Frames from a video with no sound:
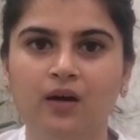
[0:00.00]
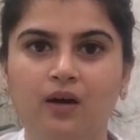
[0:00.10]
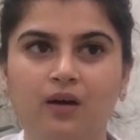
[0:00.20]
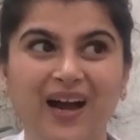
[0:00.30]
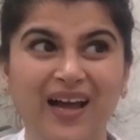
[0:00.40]

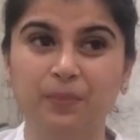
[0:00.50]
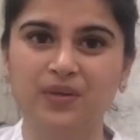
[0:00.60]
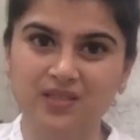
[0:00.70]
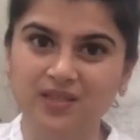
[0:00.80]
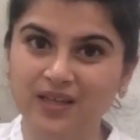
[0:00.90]
I
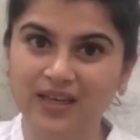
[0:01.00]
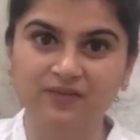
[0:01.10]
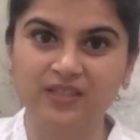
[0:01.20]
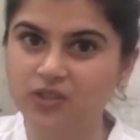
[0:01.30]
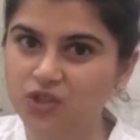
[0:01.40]
personally
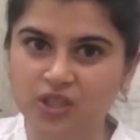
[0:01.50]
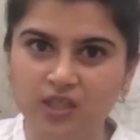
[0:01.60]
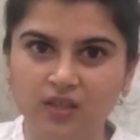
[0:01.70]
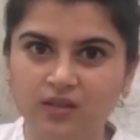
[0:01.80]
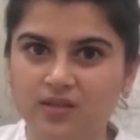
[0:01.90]
have ditched
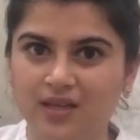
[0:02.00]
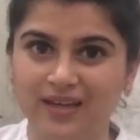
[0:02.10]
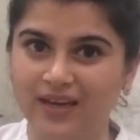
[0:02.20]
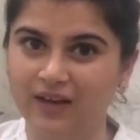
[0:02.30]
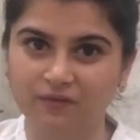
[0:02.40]
heels
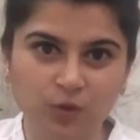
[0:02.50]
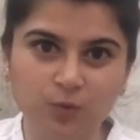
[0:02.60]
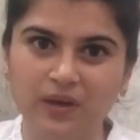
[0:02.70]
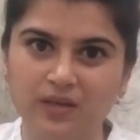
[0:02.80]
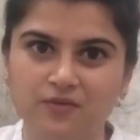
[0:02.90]
and I have 2
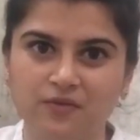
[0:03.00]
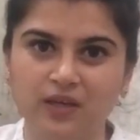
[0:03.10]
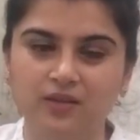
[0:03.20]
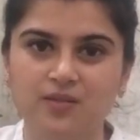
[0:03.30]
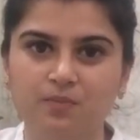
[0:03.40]
pairs of
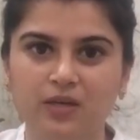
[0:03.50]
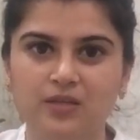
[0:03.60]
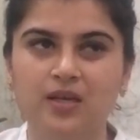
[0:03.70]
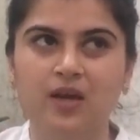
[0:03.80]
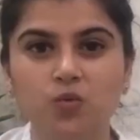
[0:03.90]
heels,
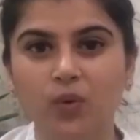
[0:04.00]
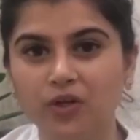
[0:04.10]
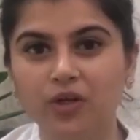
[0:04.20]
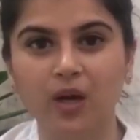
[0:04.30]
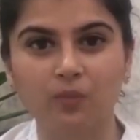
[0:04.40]
because when
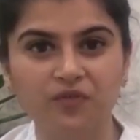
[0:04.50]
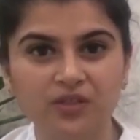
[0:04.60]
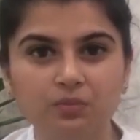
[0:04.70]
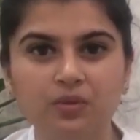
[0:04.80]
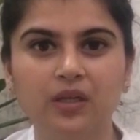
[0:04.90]
you're
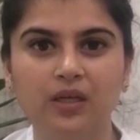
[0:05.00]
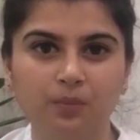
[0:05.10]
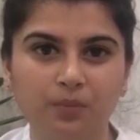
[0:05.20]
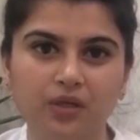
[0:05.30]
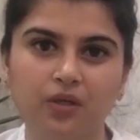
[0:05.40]
comfortable in a
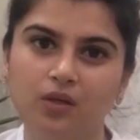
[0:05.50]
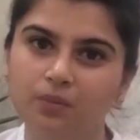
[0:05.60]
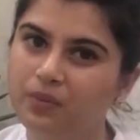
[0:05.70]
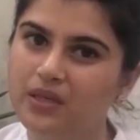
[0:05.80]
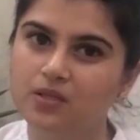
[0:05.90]
particular
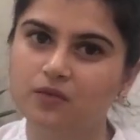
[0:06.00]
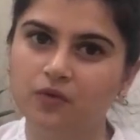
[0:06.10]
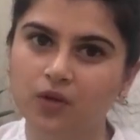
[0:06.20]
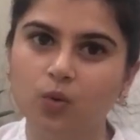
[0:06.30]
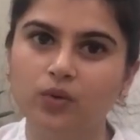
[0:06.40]
piece of
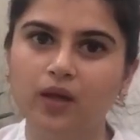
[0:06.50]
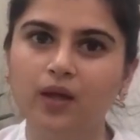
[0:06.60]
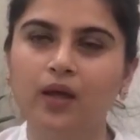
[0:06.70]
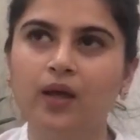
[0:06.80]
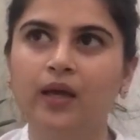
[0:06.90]

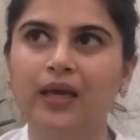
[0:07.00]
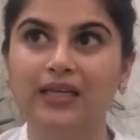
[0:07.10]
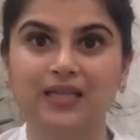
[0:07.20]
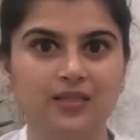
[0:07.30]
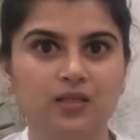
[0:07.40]
clothing,
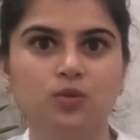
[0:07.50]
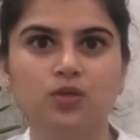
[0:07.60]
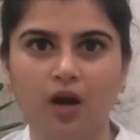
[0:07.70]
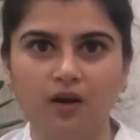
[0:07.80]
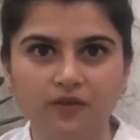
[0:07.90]
it exudes
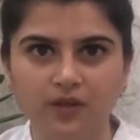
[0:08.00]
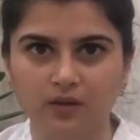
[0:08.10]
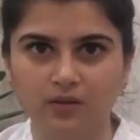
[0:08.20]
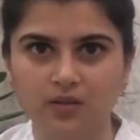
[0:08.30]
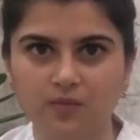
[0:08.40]

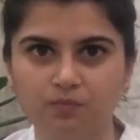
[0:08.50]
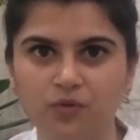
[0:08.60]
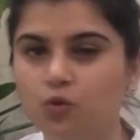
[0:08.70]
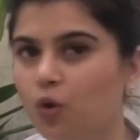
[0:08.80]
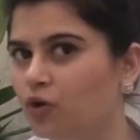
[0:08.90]
confidence.
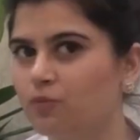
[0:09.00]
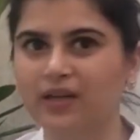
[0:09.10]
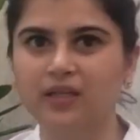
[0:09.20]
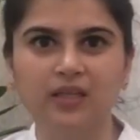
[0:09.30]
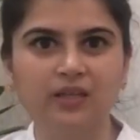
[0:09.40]
You
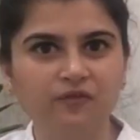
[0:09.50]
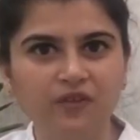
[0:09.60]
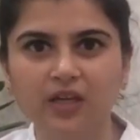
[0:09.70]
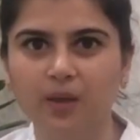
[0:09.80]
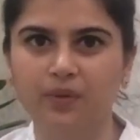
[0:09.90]
automatically
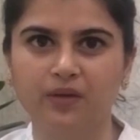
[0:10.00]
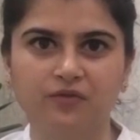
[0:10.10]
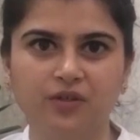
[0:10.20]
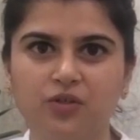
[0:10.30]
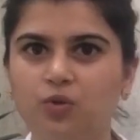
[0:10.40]
feel
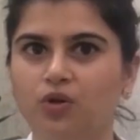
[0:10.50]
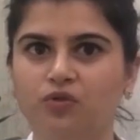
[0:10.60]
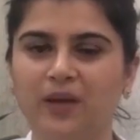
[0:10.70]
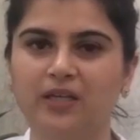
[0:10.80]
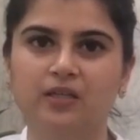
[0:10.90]
uplifted, you
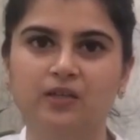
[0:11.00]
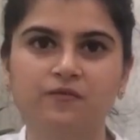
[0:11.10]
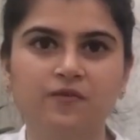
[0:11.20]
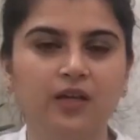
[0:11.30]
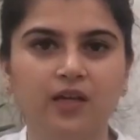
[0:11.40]
automatically
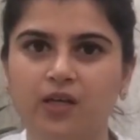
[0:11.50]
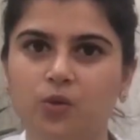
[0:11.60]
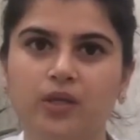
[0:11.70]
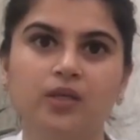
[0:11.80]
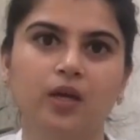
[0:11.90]
feel like
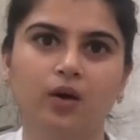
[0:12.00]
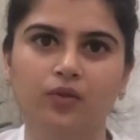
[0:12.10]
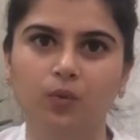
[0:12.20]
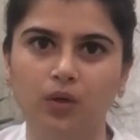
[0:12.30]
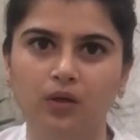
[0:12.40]
you can take on
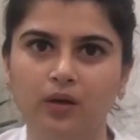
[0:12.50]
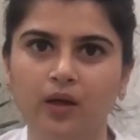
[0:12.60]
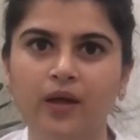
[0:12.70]
the world.